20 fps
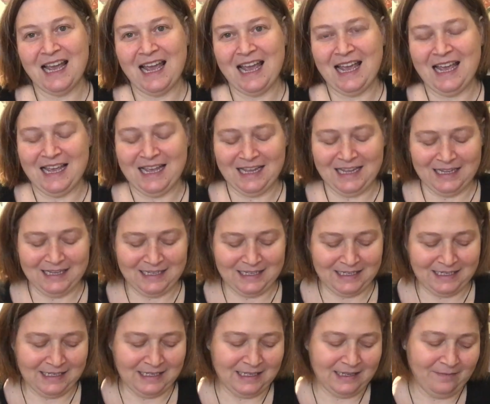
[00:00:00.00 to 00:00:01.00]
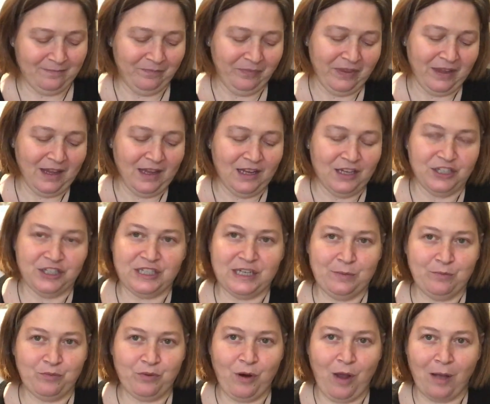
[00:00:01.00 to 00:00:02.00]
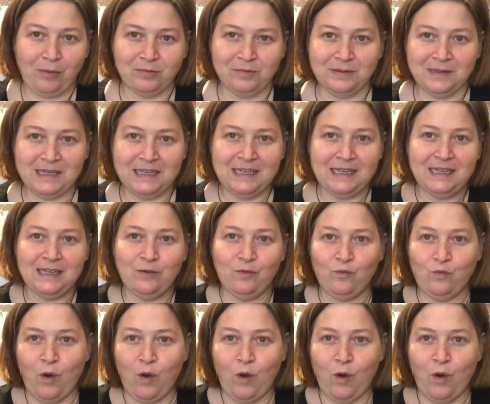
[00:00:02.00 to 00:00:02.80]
and she probably